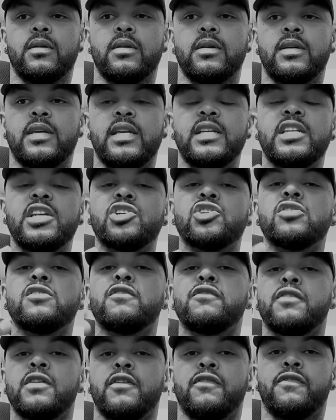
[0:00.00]
conditioned
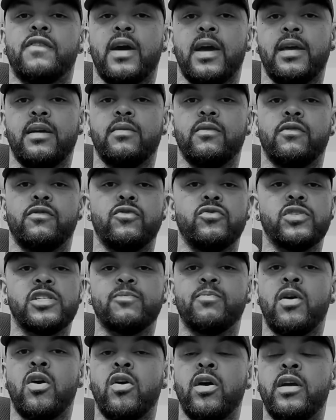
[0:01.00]
for the fight through
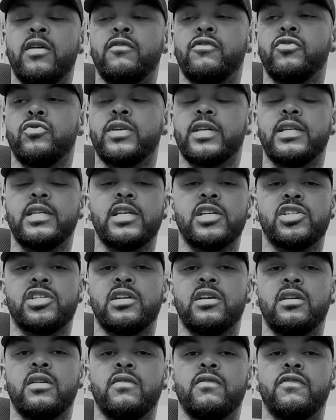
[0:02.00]
sparring, through
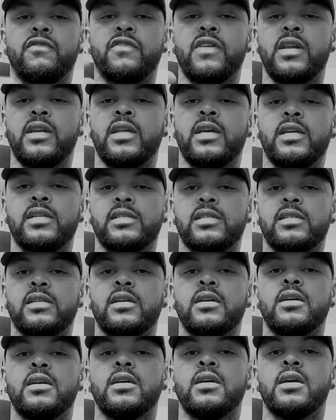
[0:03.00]
conditioning, fitness,
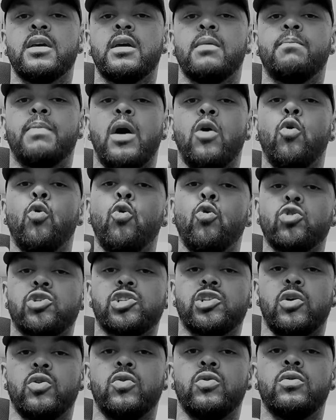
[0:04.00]
but
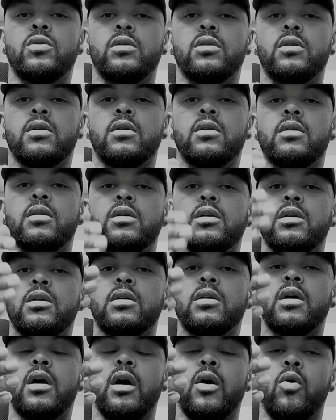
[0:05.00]
also
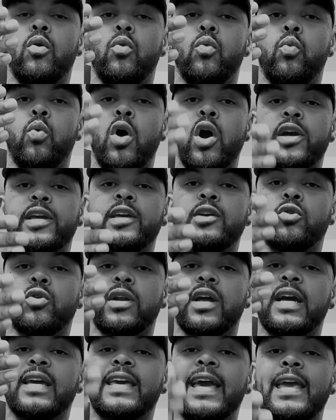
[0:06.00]
working on
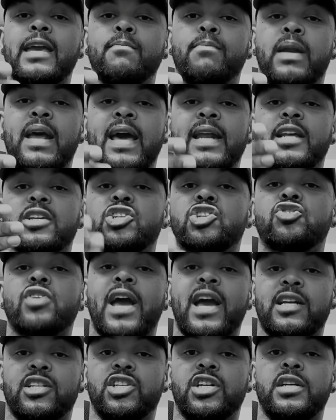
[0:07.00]
a game plan, a
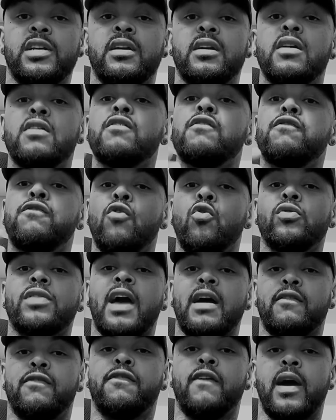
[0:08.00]
strategy for
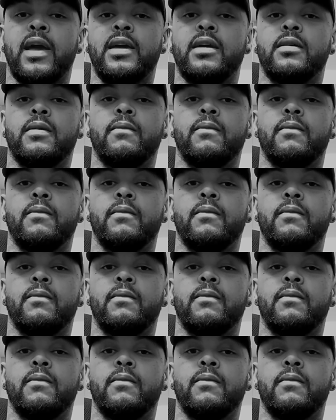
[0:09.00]
that fight.